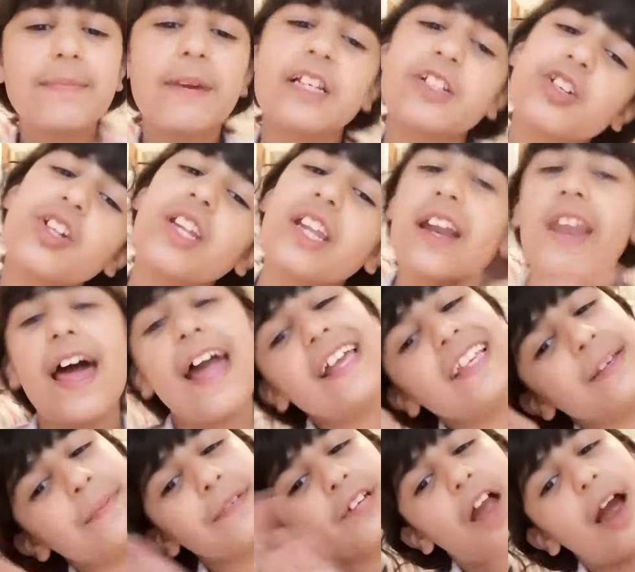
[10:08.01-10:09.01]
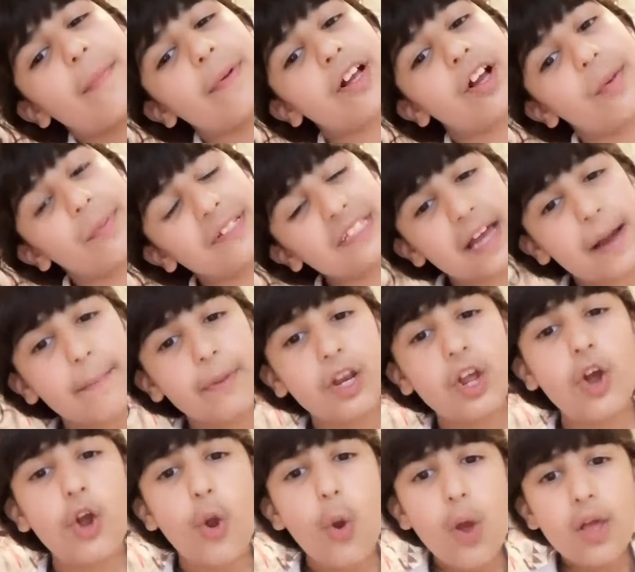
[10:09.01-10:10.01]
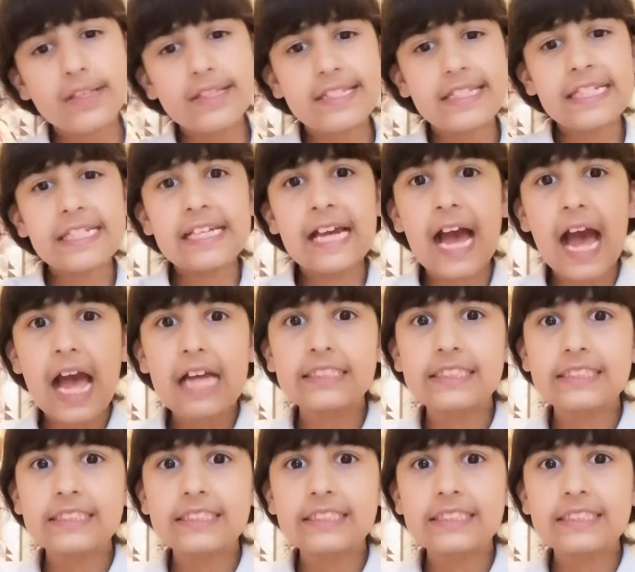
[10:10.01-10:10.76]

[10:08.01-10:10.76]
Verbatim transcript: Make sure to like, subscribe, and comment down below. See ya.